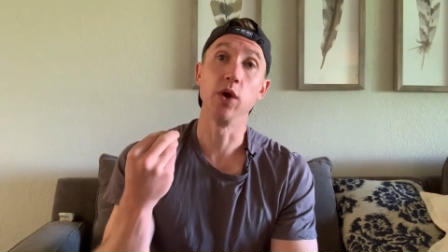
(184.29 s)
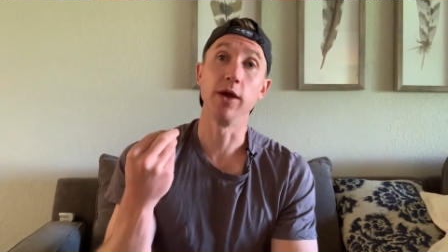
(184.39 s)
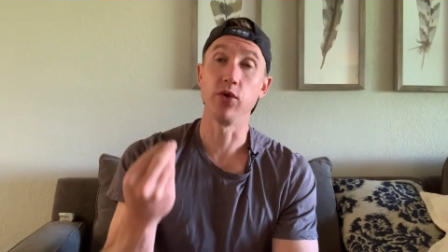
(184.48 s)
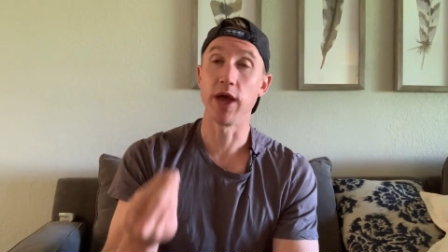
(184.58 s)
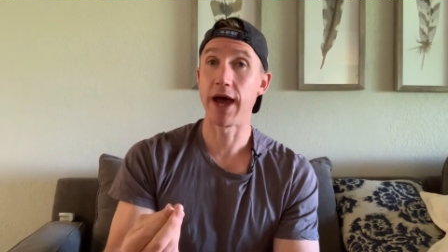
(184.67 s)

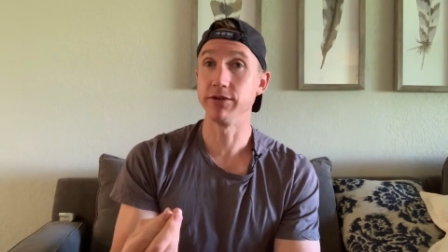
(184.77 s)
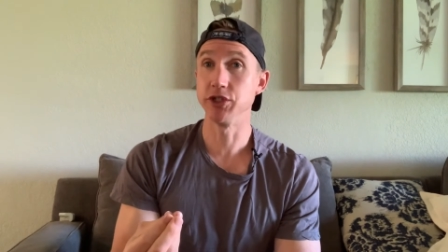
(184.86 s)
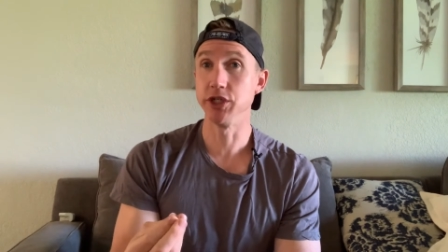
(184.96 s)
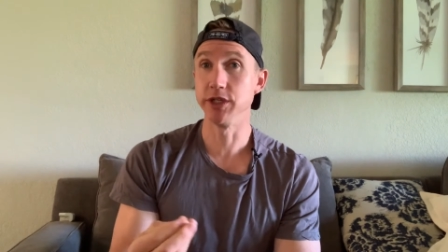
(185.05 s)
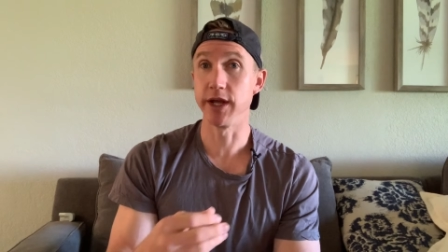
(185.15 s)
If we have a
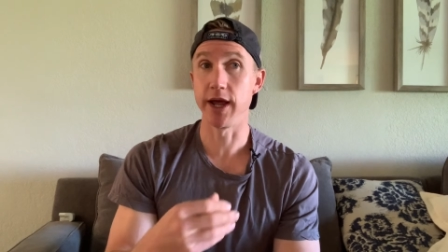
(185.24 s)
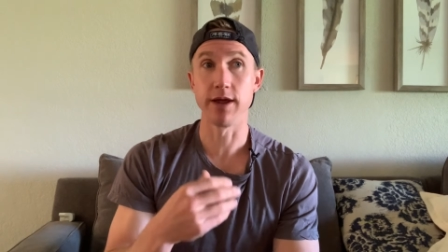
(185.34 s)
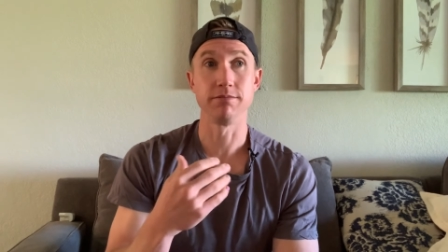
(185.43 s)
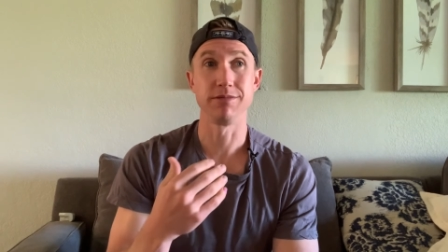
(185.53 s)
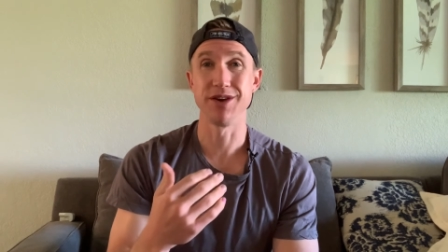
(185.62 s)
cheat
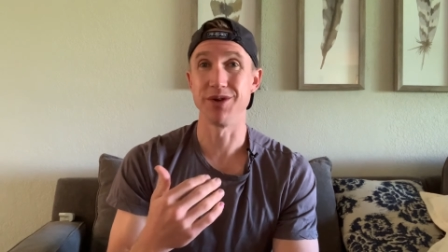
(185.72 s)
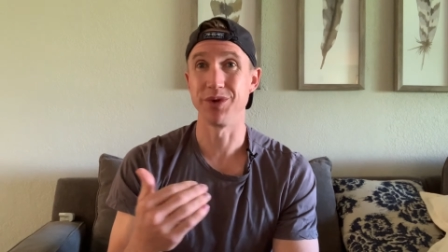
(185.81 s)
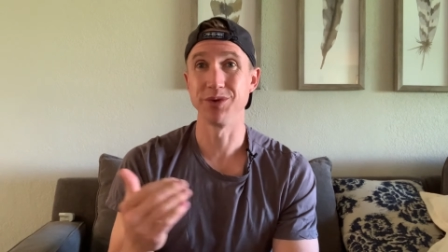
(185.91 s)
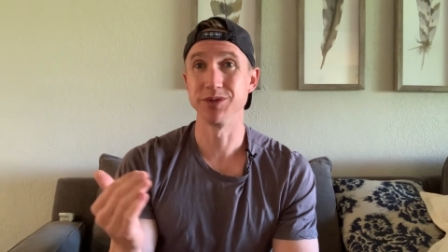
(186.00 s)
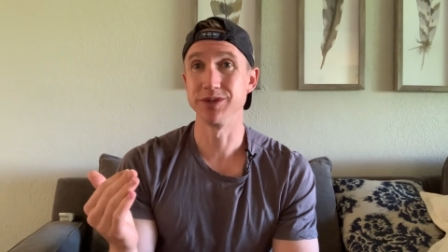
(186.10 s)
day, you know,
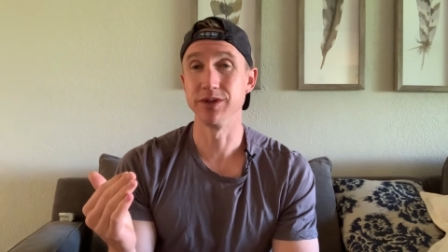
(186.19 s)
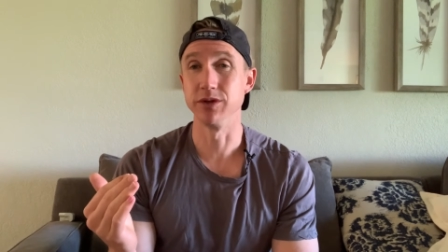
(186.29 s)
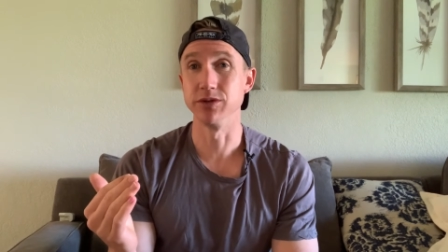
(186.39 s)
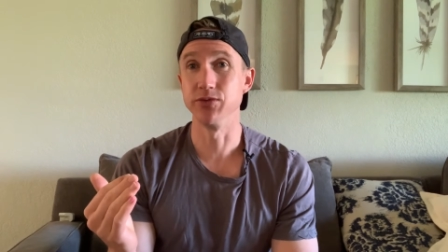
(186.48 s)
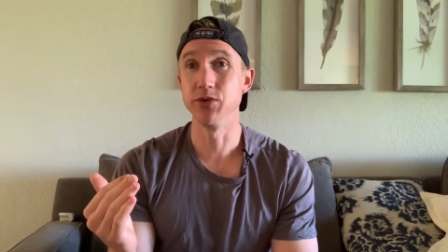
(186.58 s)

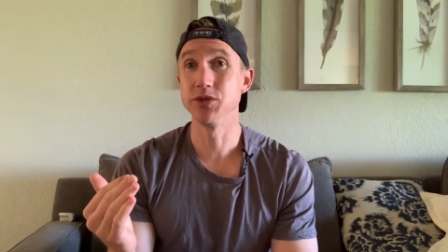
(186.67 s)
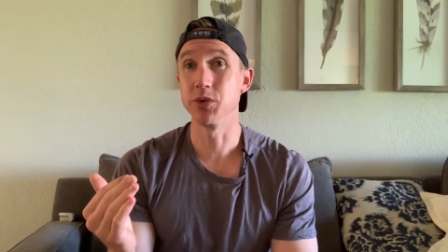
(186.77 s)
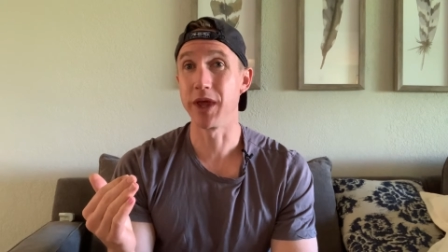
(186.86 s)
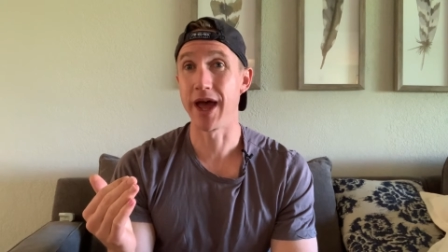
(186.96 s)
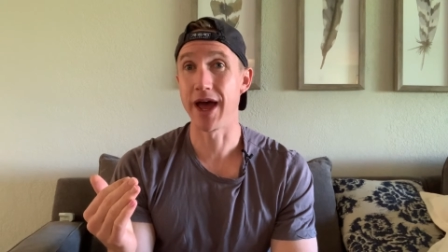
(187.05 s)
those foods that
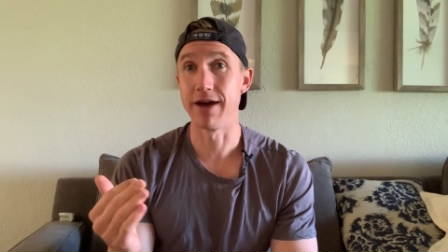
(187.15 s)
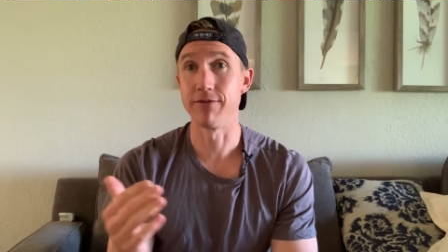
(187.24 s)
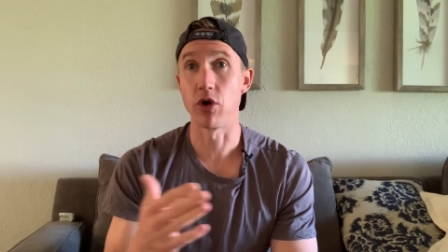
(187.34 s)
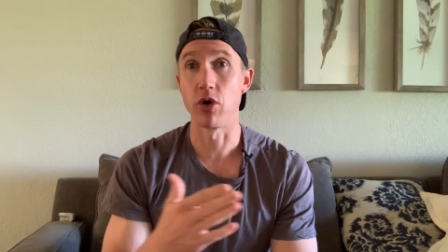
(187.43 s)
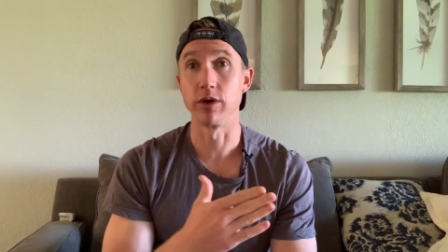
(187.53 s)
we
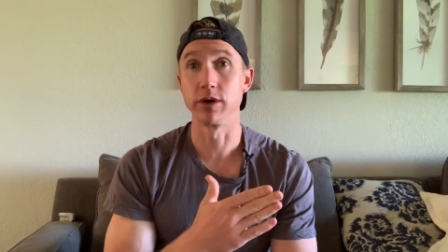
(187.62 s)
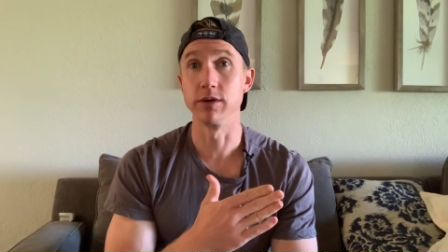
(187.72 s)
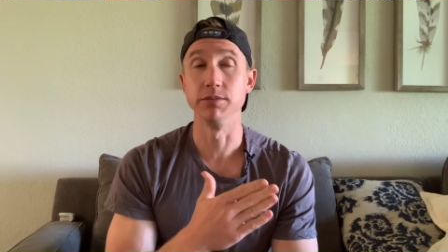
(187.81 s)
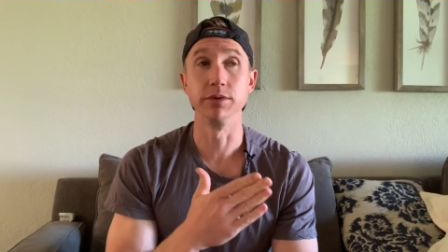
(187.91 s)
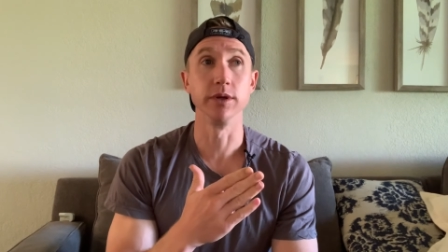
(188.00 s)
have aren't
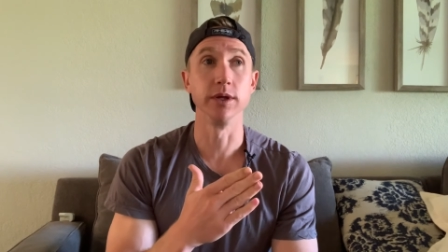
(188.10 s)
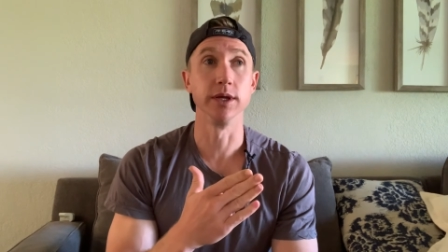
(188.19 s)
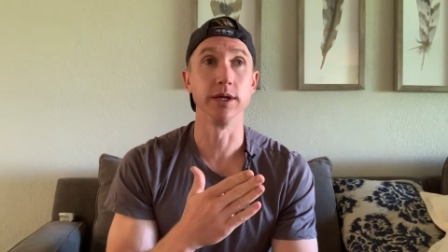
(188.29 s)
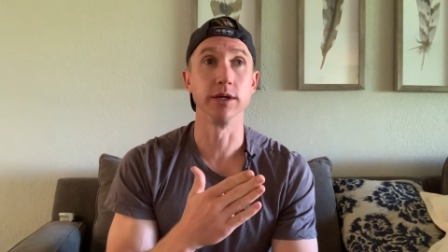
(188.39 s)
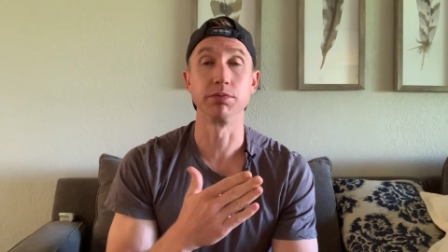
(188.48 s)

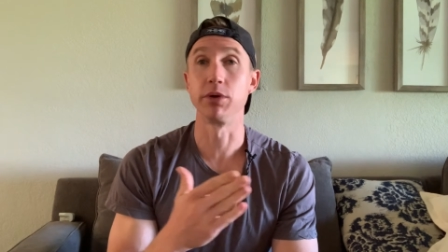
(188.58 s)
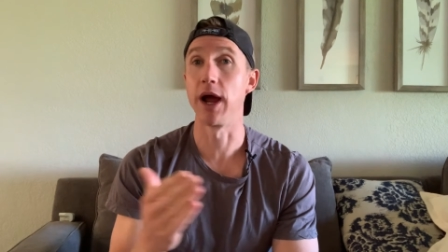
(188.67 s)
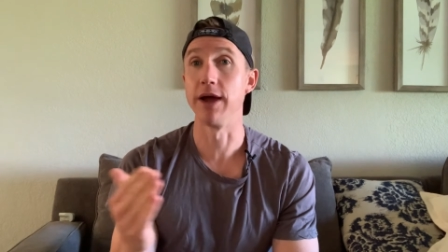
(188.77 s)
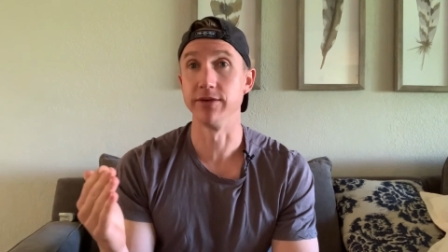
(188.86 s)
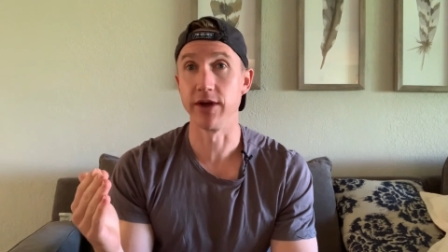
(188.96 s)
completely
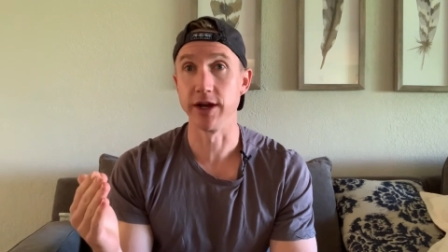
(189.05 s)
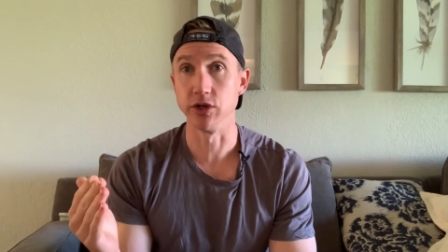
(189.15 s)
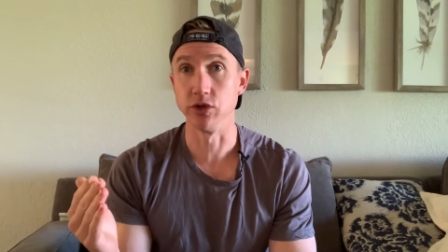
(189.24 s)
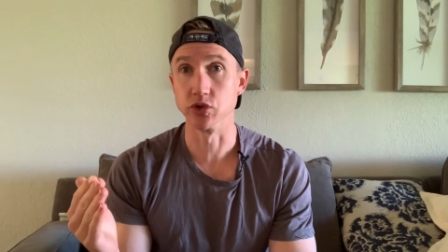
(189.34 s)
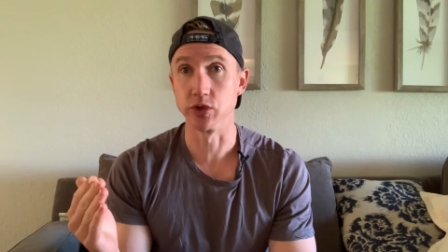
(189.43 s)
deprived of any
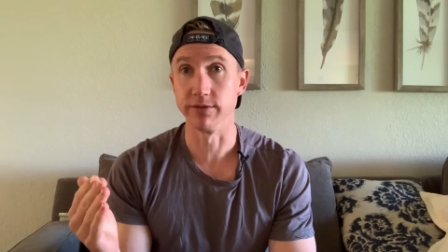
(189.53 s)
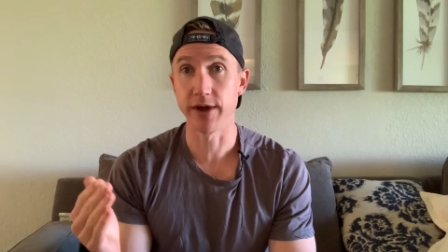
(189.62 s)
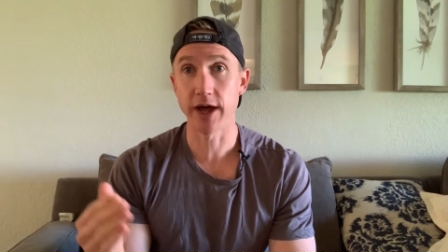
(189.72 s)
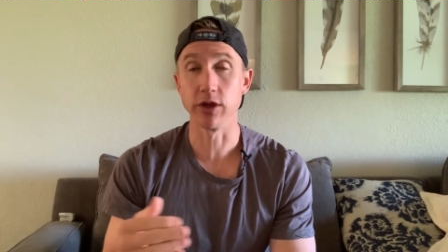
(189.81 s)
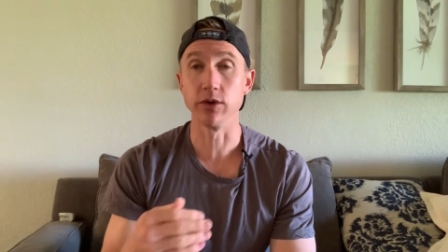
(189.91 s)
nutrient
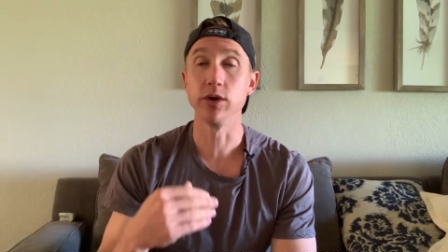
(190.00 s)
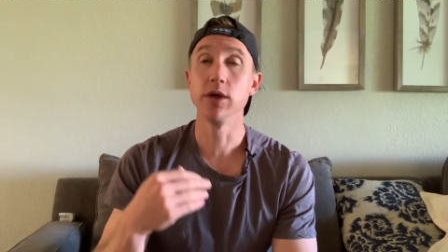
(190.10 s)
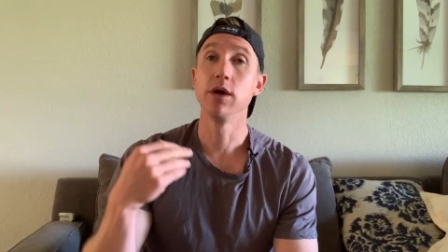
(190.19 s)
value.